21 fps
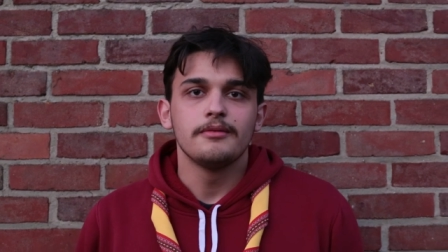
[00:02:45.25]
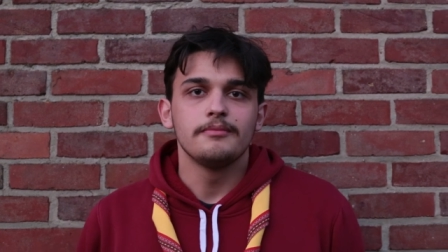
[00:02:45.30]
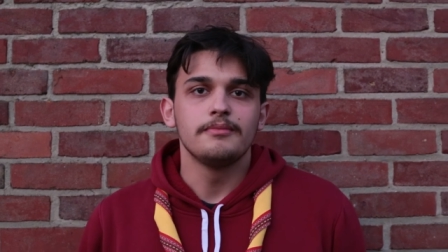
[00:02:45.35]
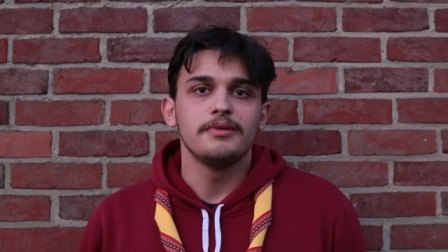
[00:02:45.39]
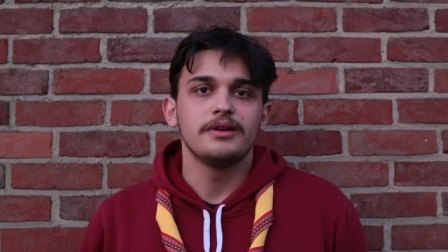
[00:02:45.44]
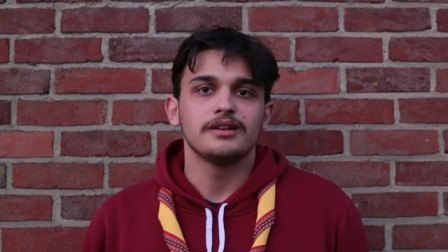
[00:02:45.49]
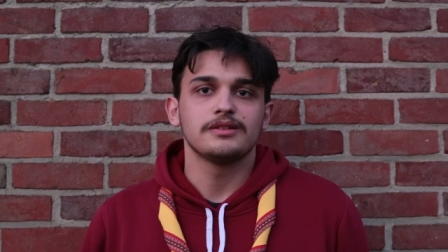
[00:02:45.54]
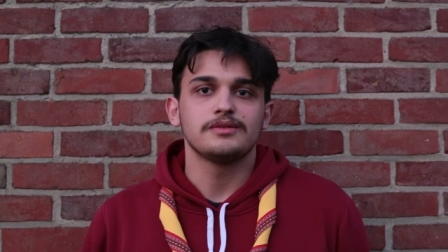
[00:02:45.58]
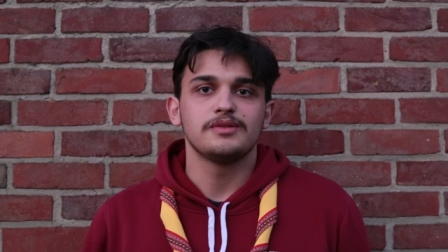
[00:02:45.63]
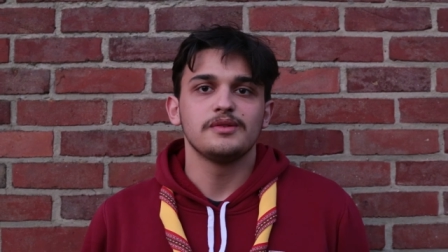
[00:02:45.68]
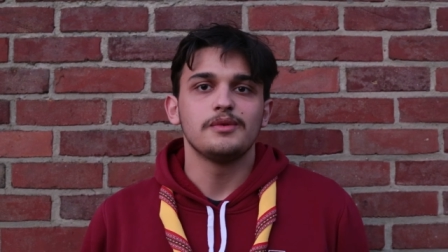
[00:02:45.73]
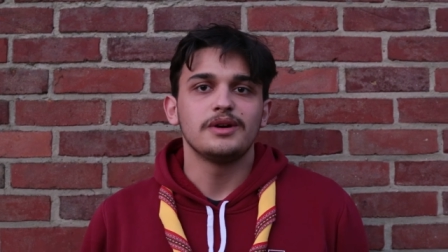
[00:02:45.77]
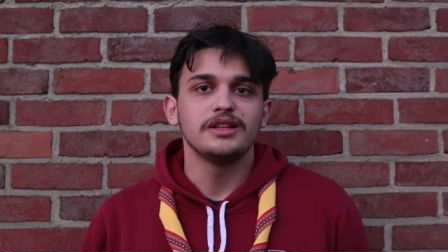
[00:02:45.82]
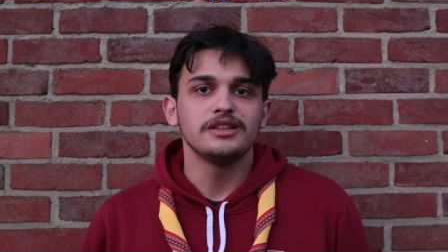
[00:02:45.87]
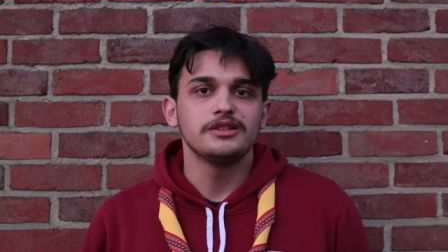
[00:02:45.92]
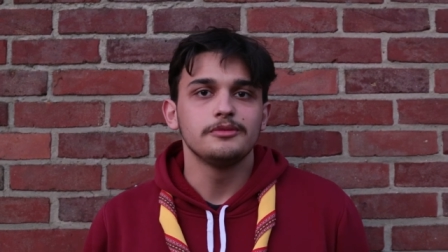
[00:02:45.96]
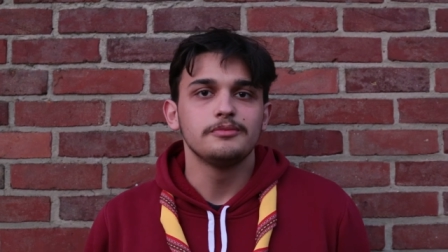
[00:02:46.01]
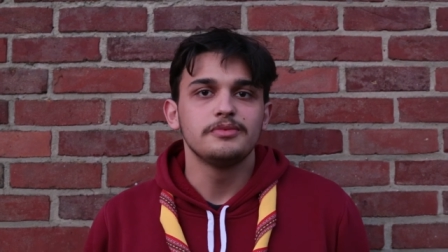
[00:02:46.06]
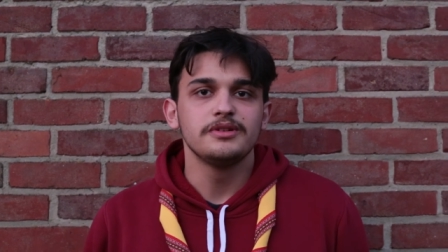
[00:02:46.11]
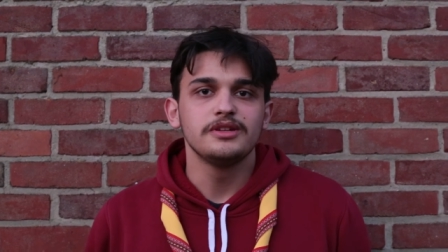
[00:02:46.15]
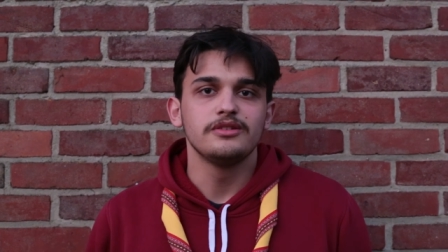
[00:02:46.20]
because we want
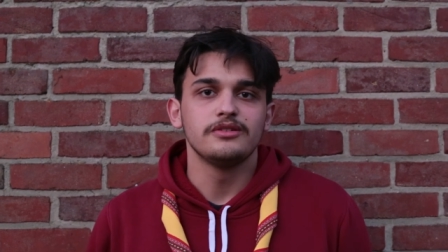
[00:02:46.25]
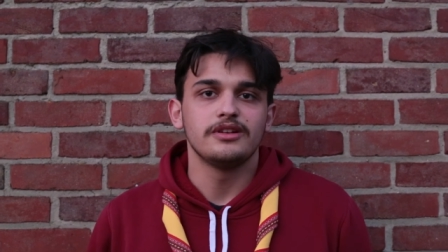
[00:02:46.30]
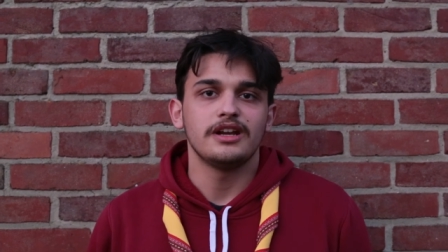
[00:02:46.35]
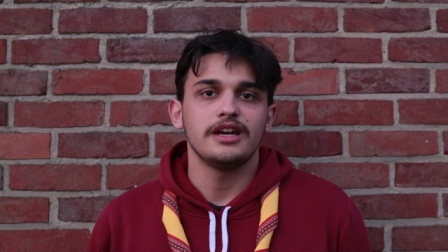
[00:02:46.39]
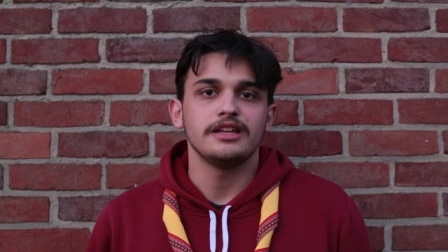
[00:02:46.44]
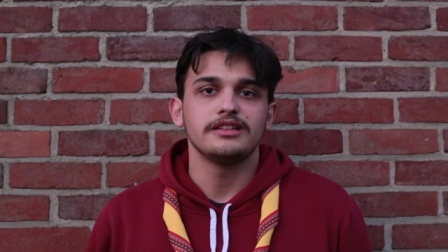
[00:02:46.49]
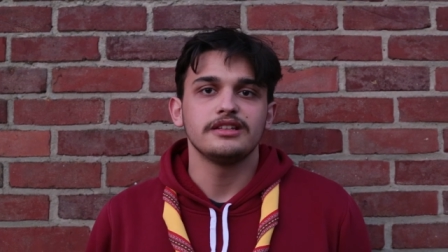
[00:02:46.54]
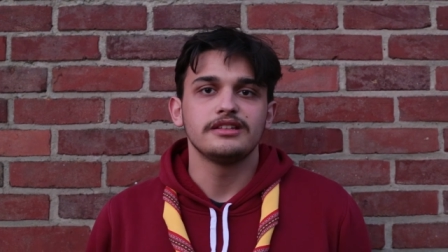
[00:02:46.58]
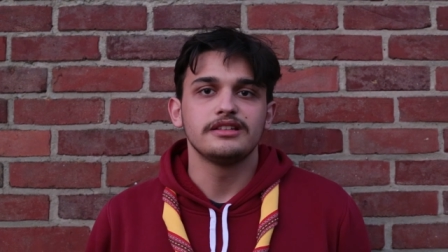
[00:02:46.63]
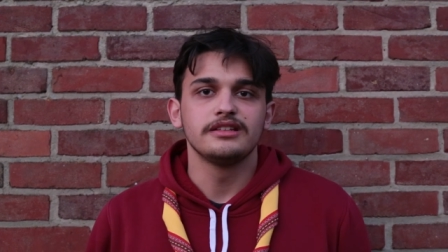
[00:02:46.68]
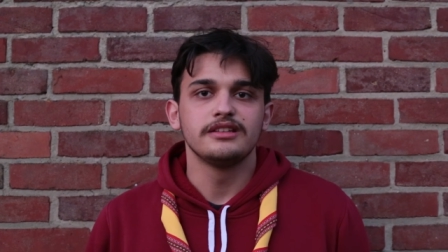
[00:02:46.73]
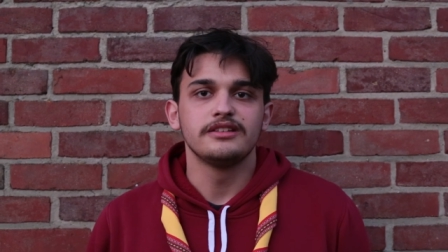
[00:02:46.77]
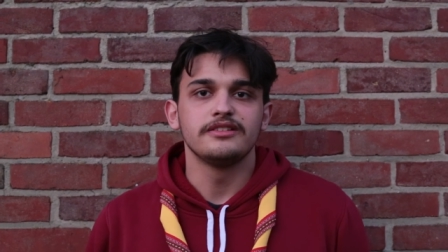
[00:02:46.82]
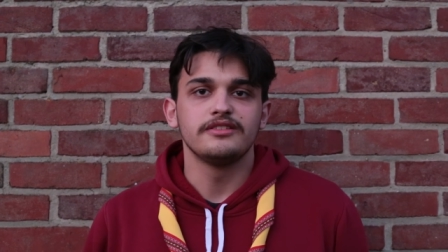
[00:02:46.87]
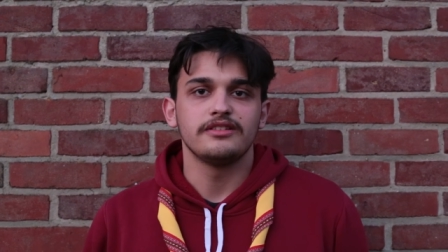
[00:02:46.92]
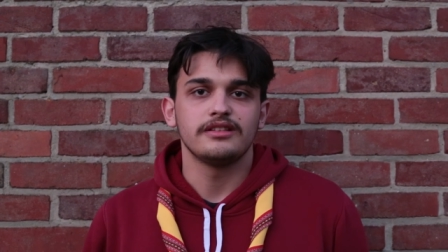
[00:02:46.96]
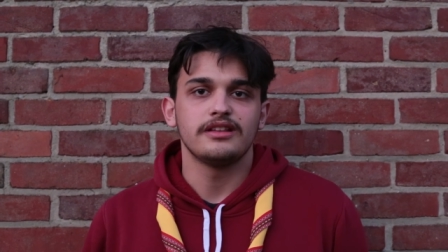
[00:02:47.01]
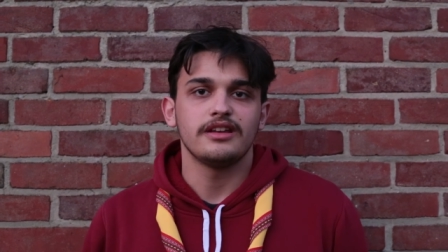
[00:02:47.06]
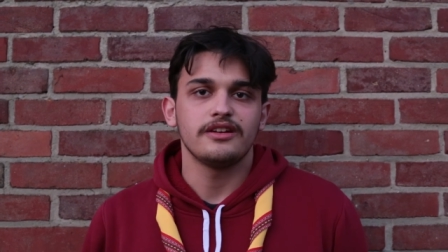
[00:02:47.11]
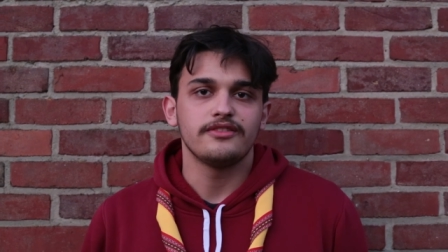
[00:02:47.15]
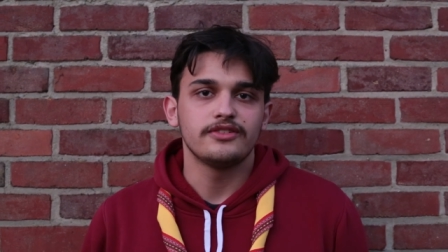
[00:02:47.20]
to be united in
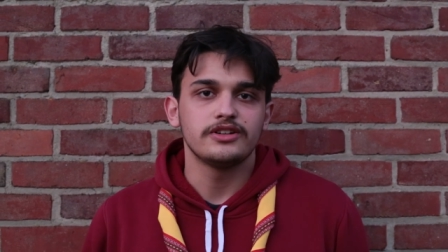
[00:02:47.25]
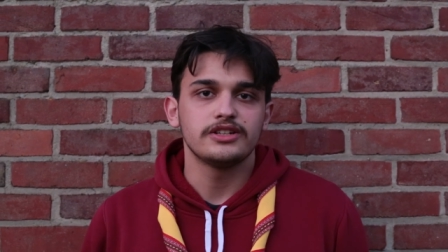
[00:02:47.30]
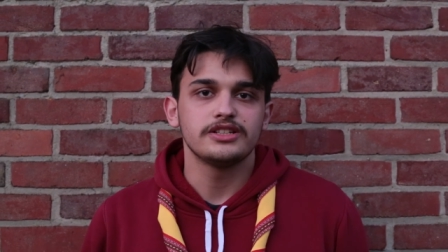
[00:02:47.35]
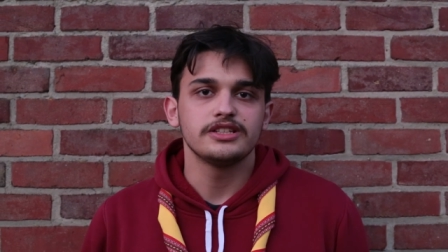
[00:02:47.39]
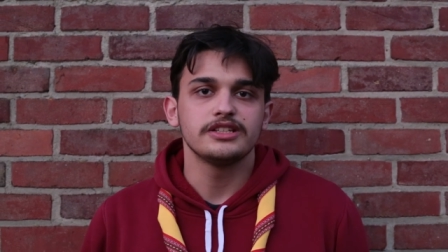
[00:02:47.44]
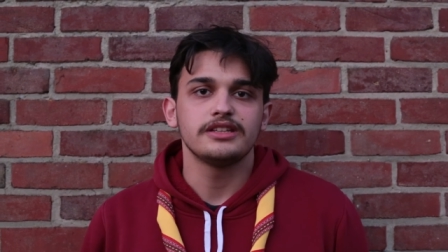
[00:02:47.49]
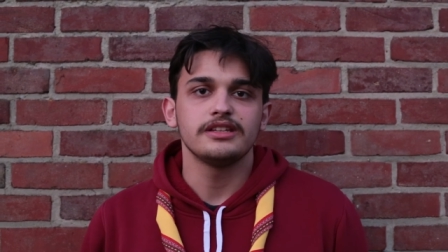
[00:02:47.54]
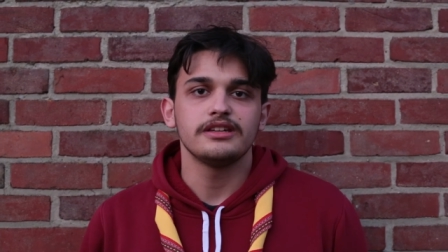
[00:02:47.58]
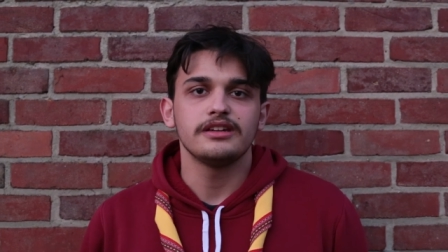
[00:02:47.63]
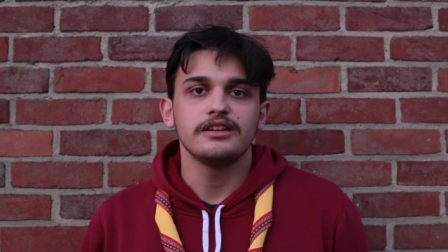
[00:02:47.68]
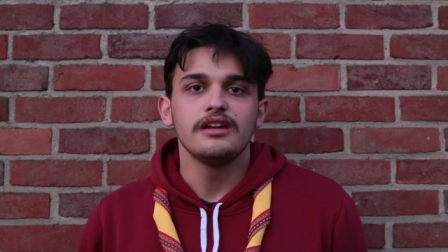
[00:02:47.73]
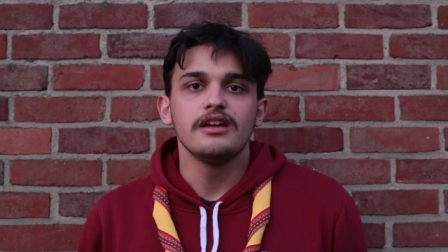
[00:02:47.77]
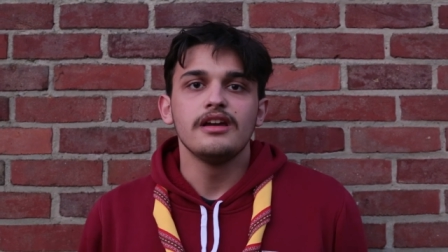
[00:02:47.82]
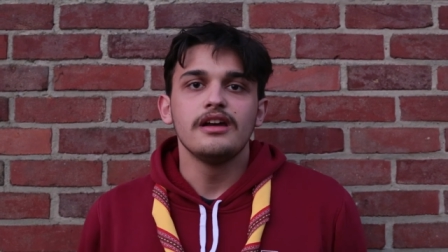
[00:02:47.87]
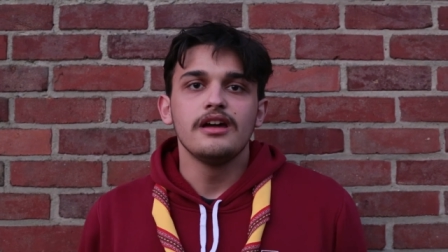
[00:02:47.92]
diversity